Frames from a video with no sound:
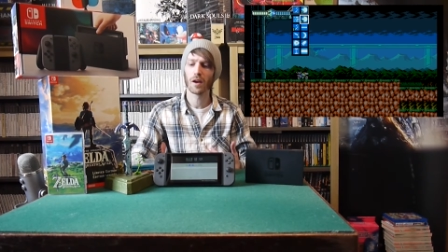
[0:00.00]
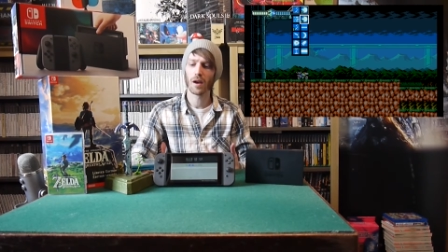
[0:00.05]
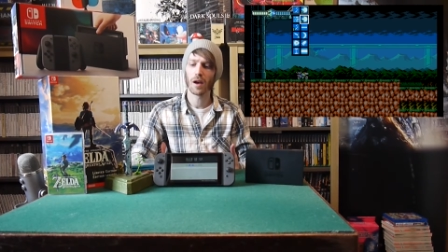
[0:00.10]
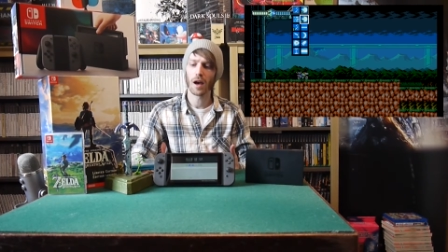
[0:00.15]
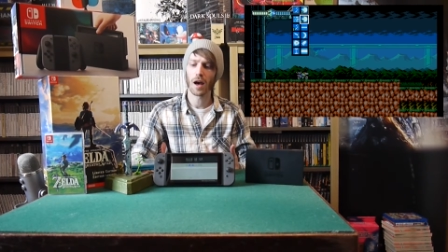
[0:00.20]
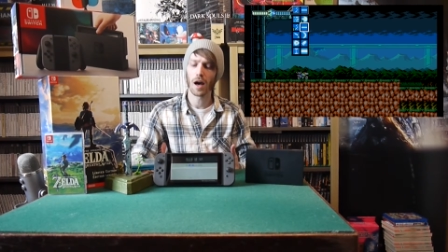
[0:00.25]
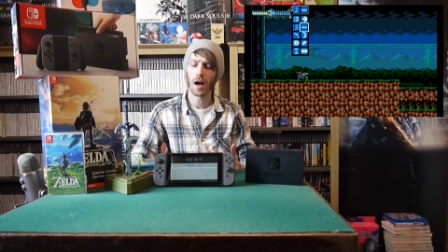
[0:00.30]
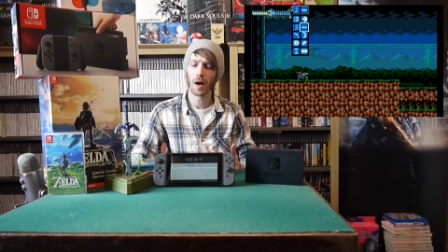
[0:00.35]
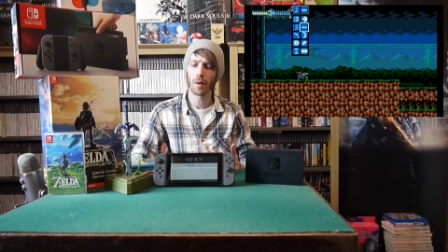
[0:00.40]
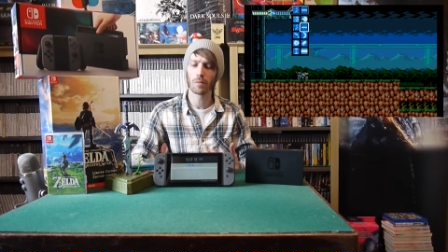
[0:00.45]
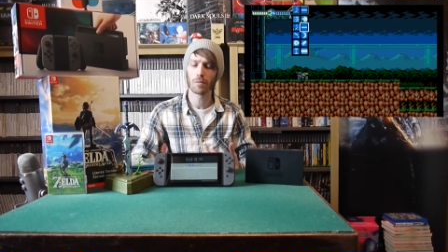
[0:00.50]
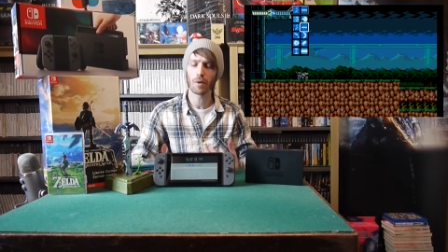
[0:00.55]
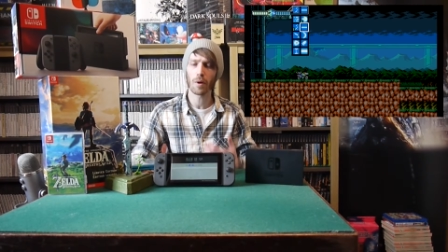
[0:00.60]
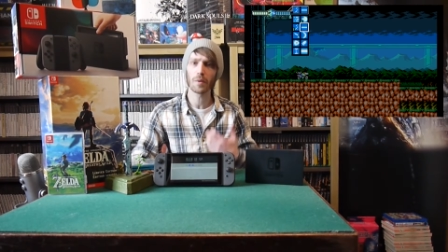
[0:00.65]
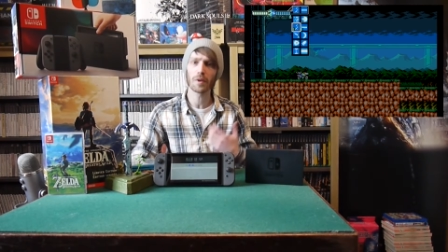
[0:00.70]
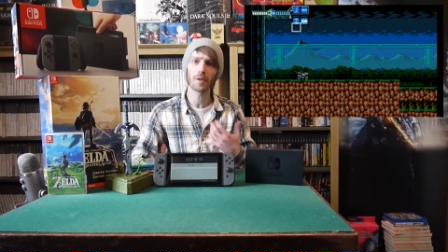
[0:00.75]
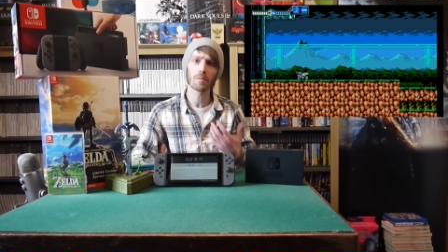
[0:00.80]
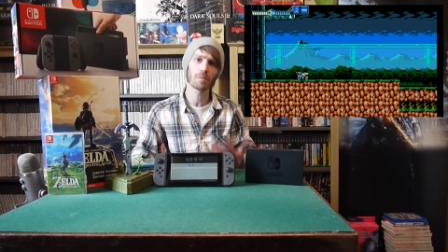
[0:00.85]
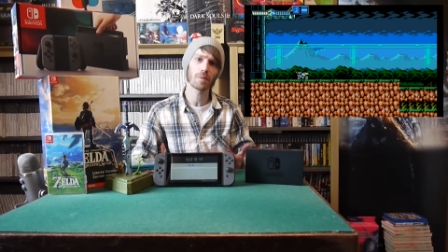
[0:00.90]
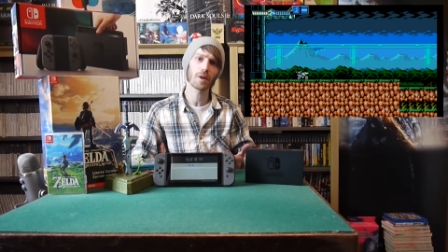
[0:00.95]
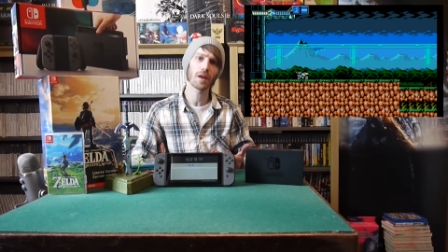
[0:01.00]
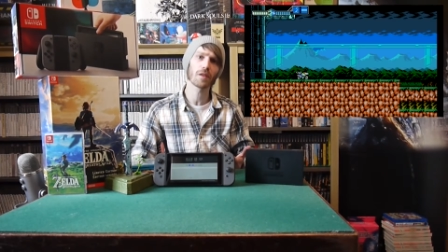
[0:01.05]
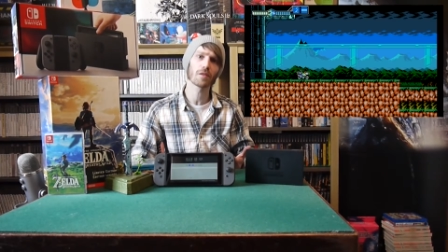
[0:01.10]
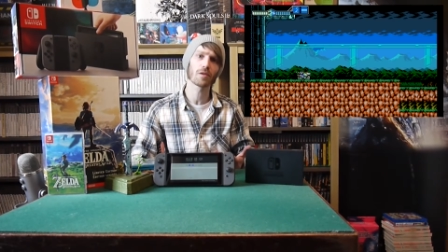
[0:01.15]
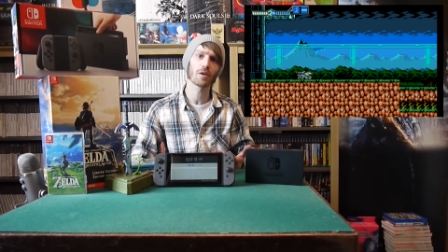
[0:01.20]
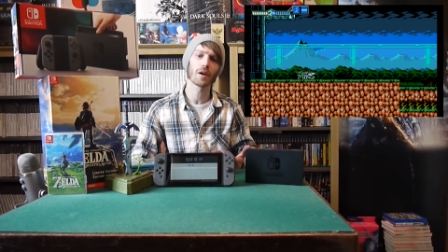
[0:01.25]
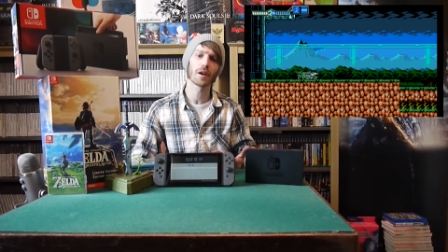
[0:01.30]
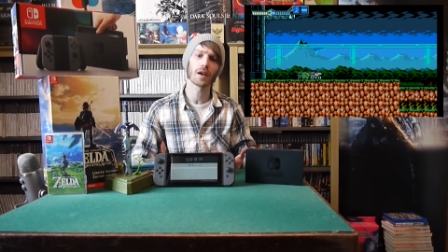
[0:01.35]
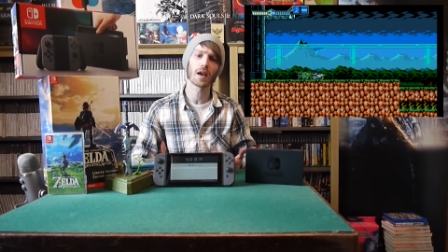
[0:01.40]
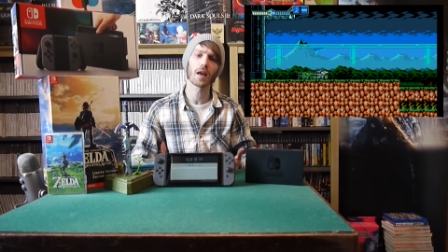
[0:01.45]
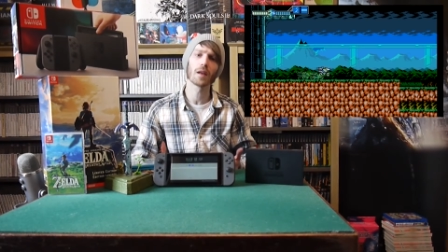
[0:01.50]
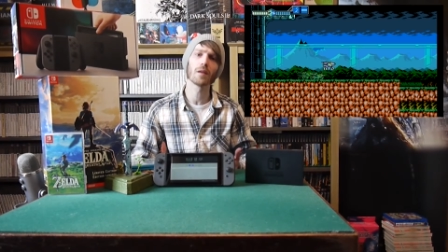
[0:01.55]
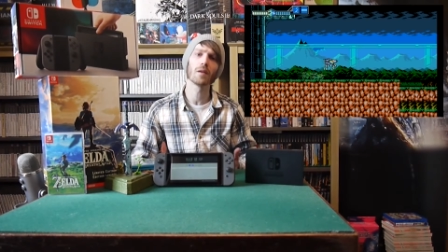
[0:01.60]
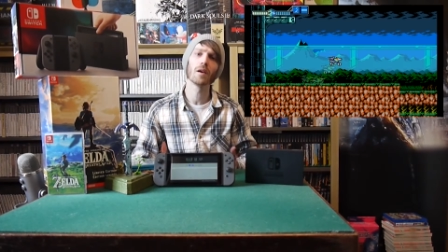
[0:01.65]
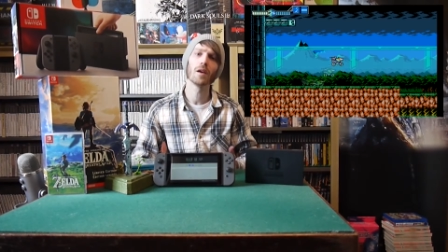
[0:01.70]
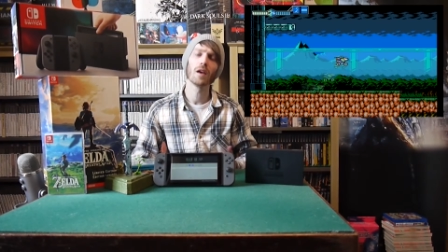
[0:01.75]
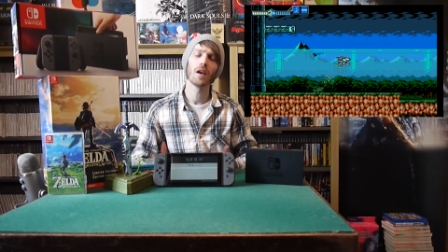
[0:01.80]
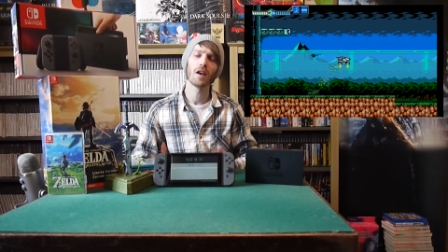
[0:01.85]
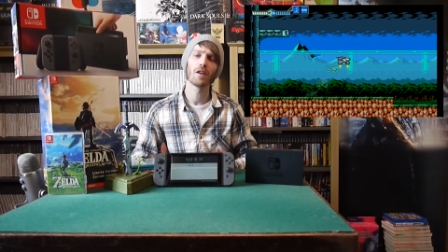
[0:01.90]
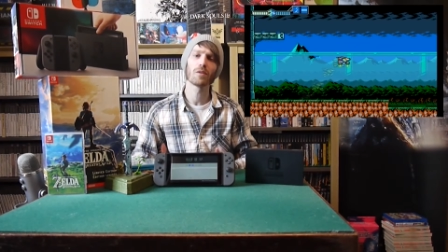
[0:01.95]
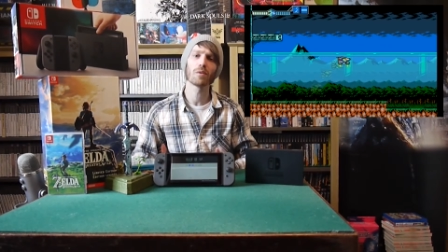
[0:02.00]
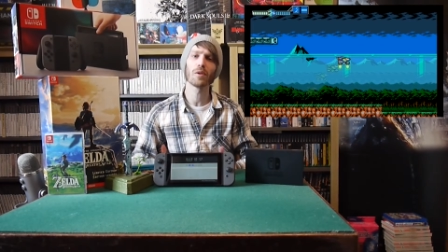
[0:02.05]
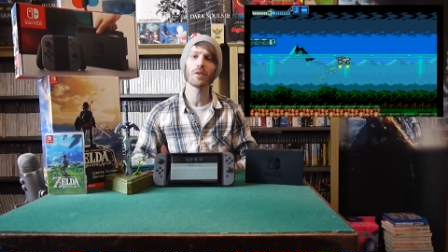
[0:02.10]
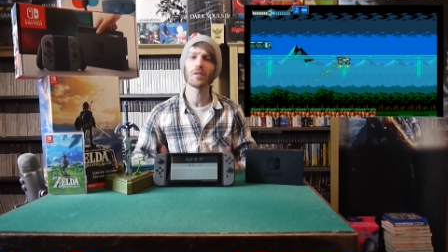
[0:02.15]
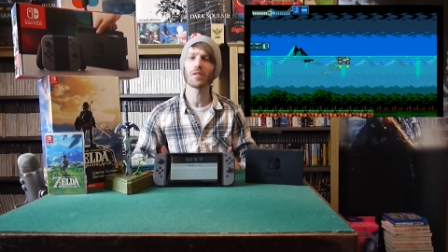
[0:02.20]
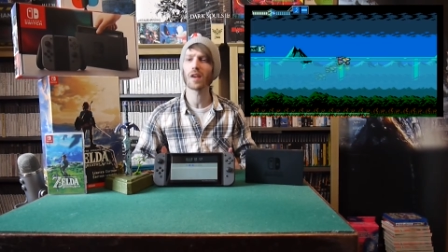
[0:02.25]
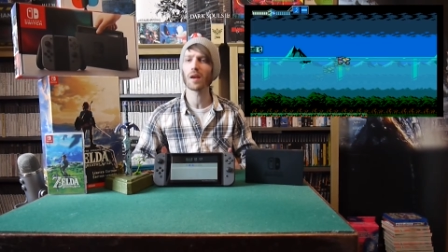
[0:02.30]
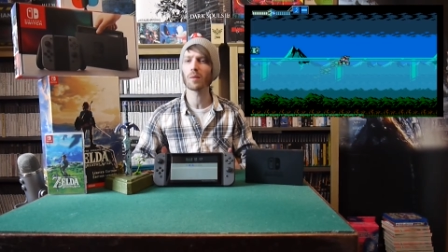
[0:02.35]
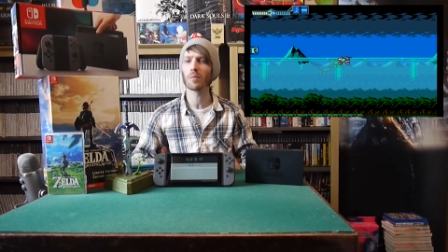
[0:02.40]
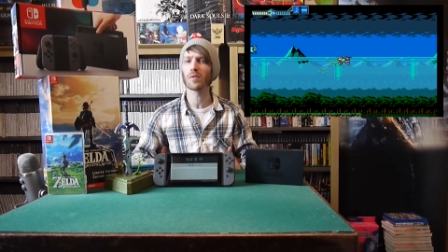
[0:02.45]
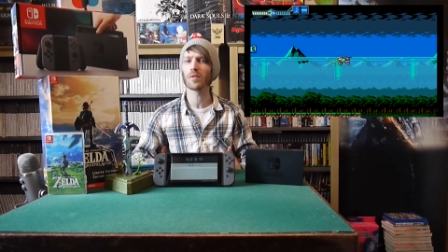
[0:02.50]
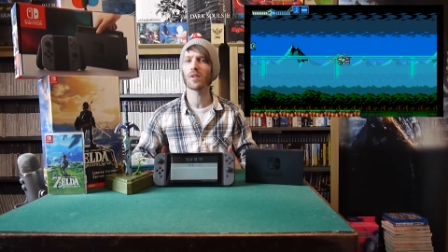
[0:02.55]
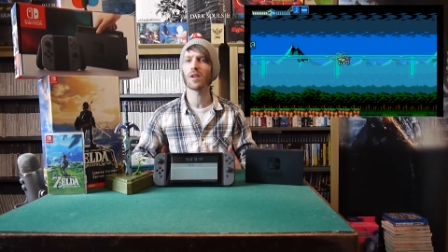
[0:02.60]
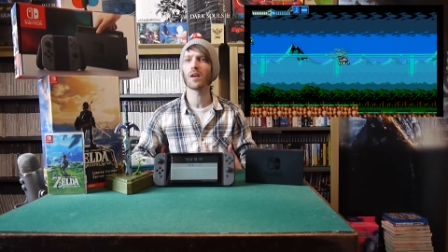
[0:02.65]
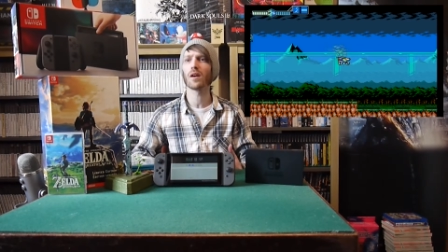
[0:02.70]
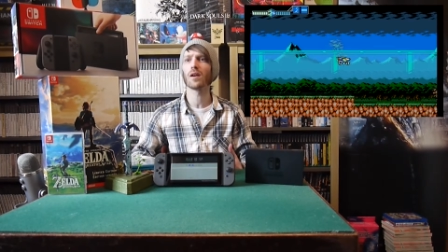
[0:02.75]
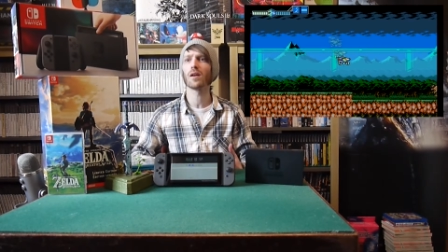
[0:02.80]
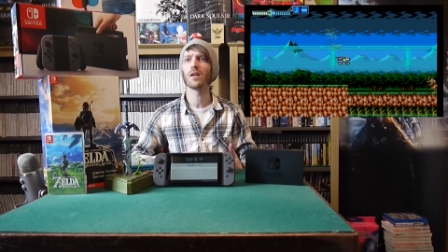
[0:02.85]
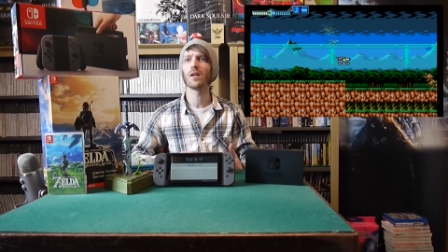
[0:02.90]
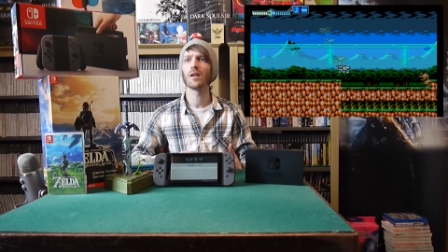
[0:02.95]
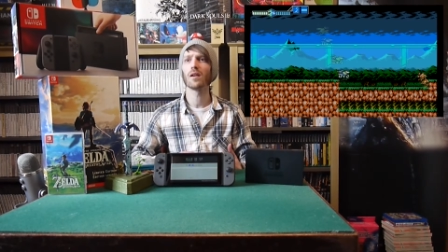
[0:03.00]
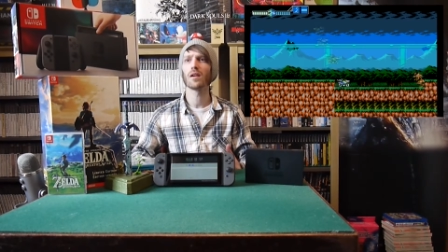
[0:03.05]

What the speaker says: Probably play through it again. It's one of these games that,